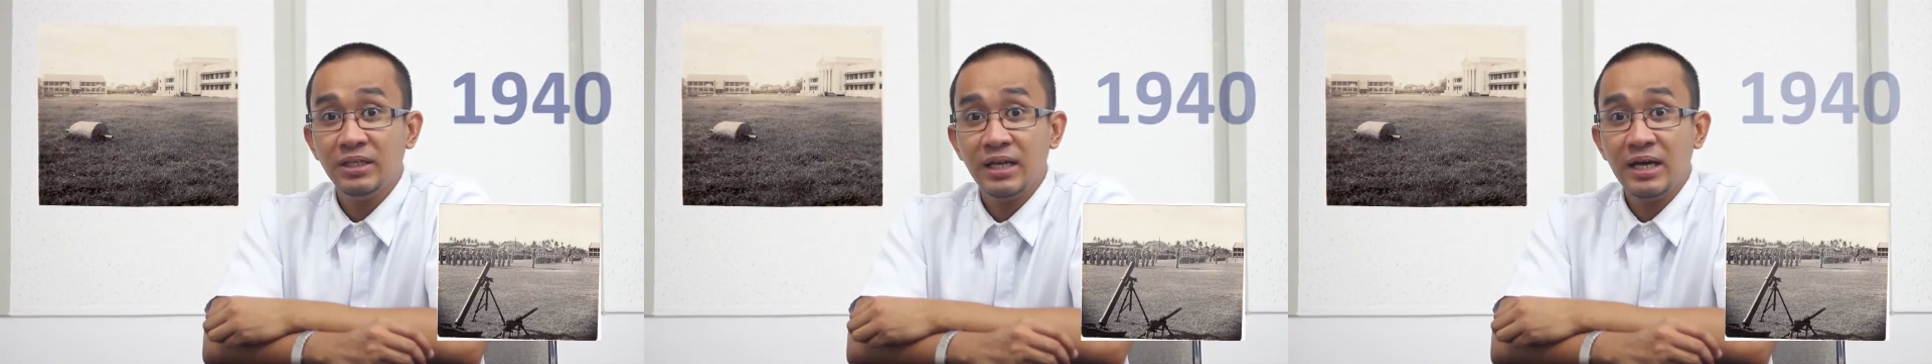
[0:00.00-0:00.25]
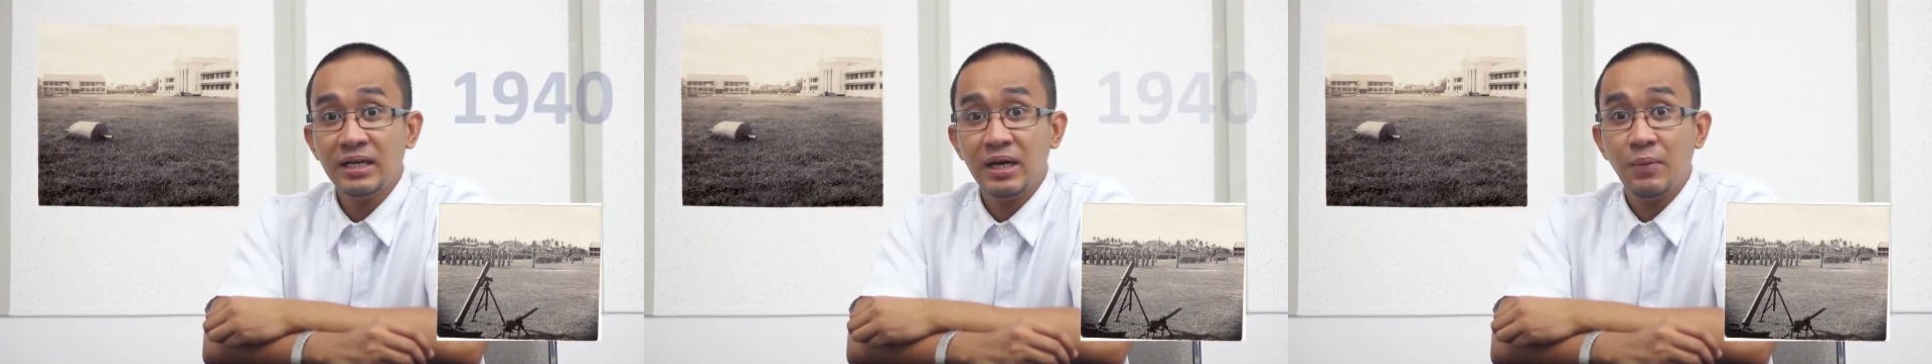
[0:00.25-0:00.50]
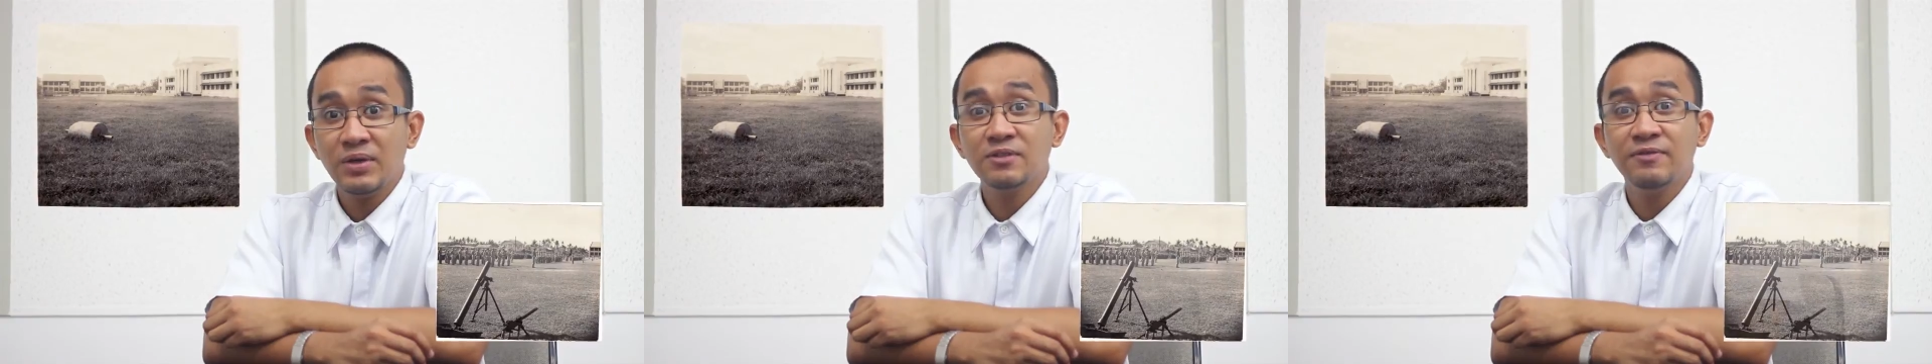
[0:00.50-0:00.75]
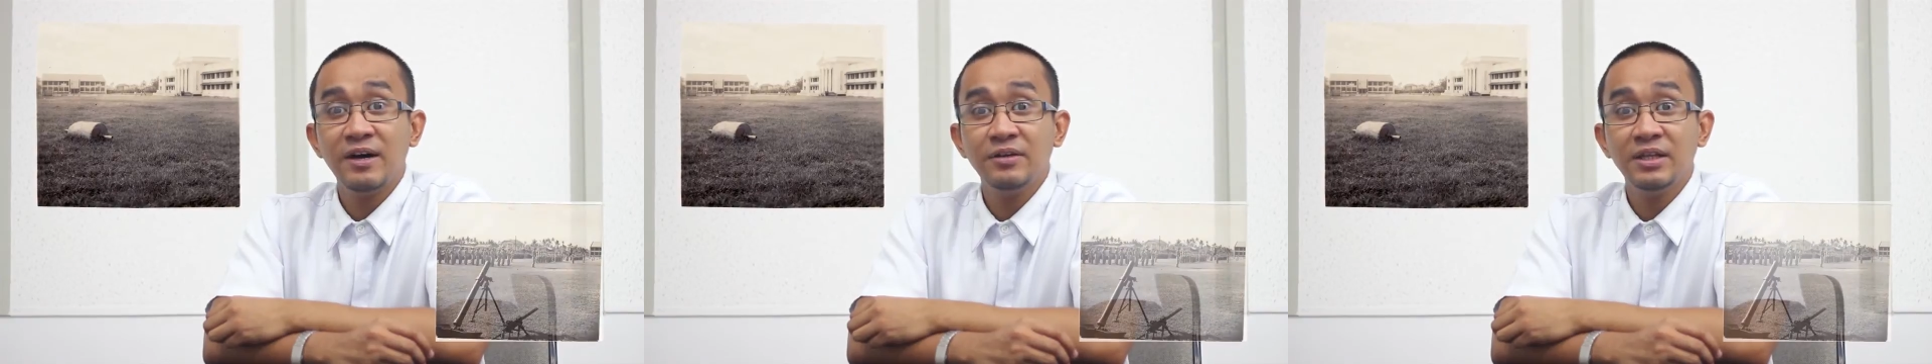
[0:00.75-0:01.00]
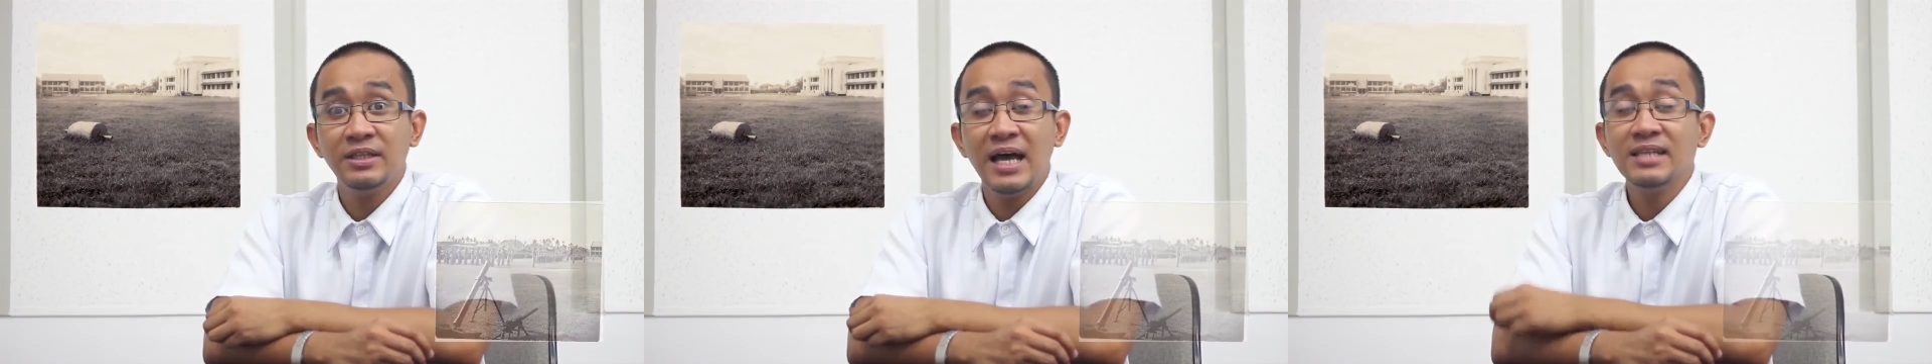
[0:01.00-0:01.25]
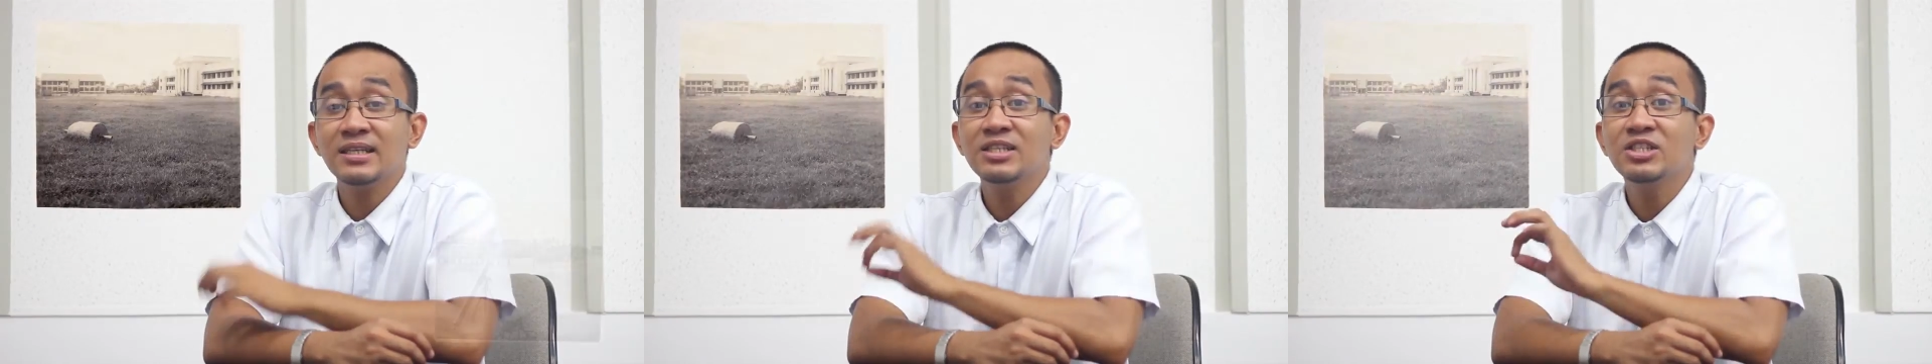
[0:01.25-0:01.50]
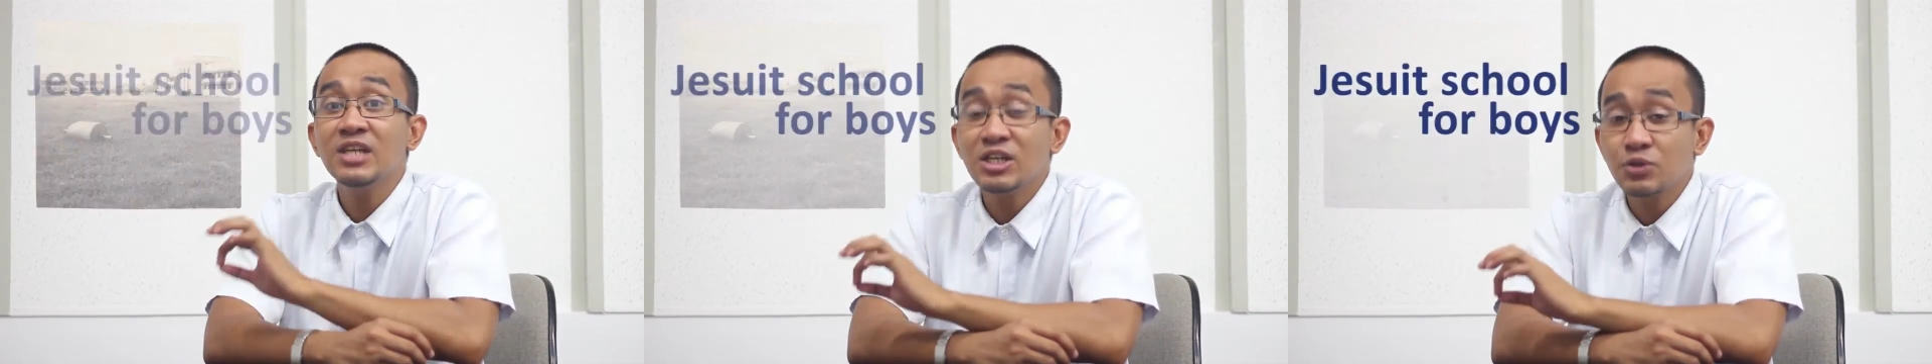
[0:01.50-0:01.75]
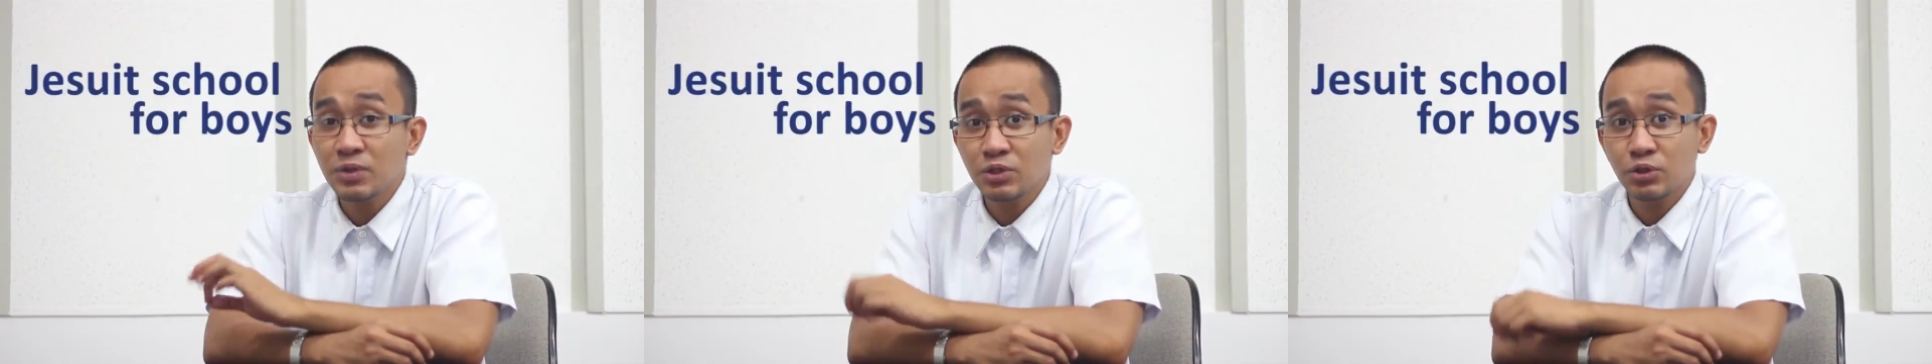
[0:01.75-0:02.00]
Naga was founded as a
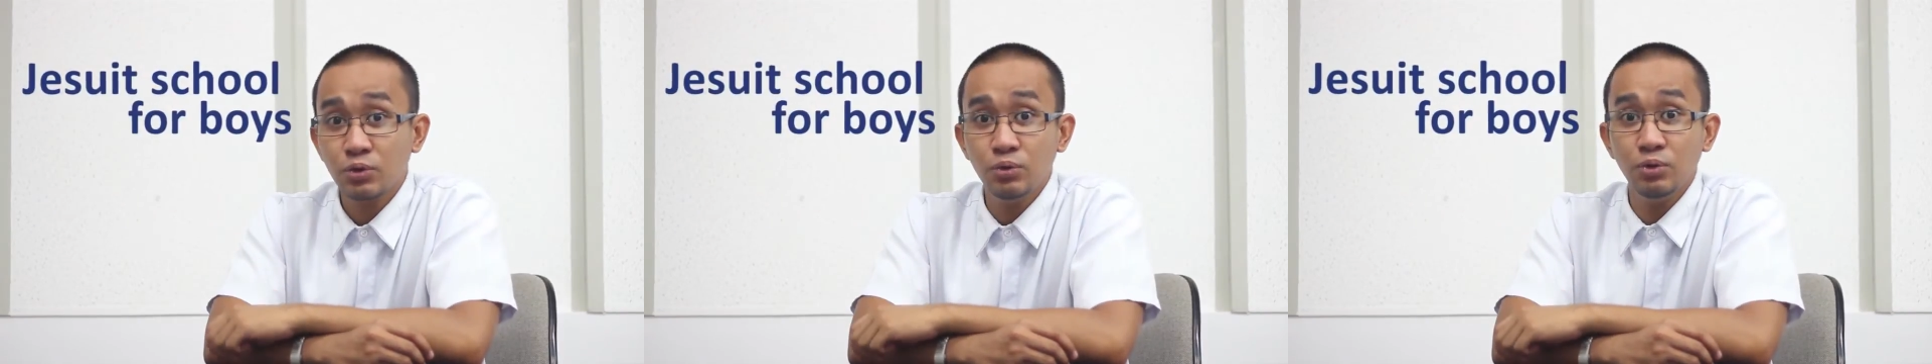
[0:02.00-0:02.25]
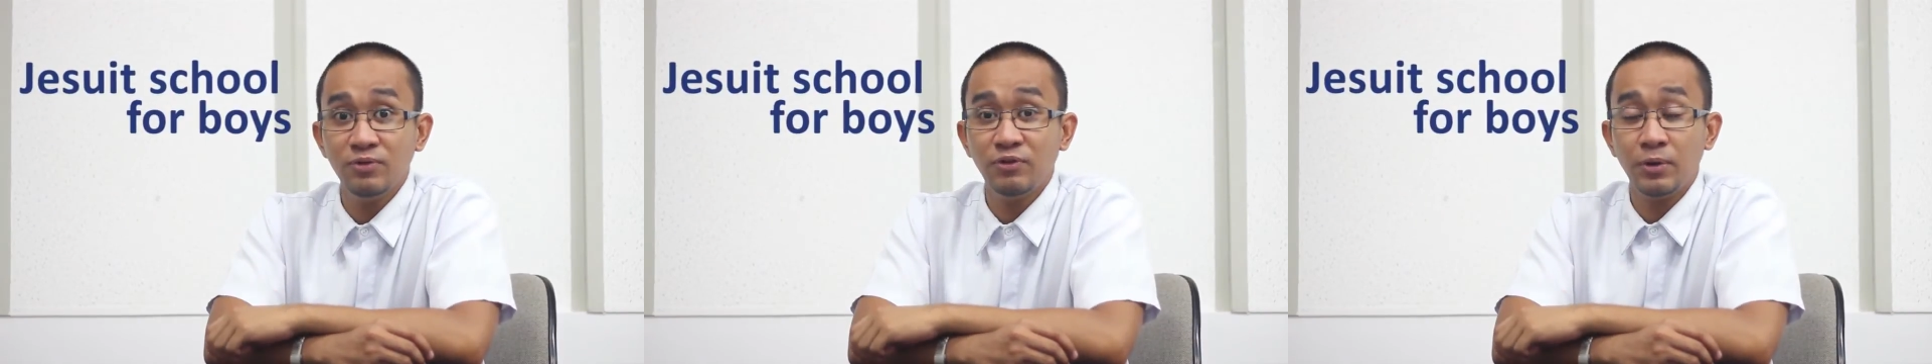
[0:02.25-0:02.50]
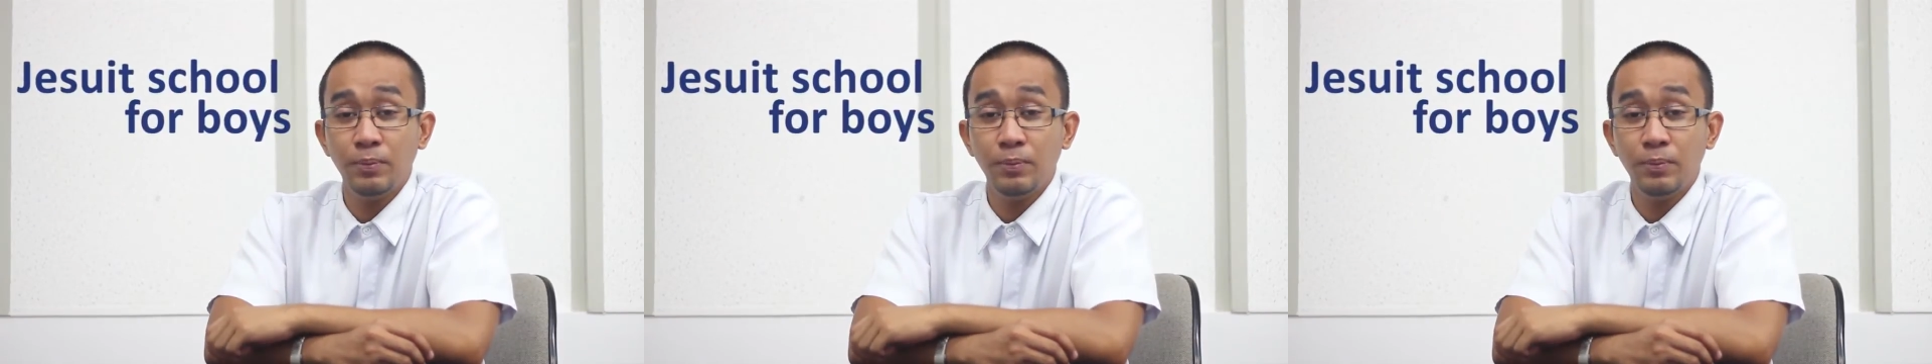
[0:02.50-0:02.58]
Jesuit school for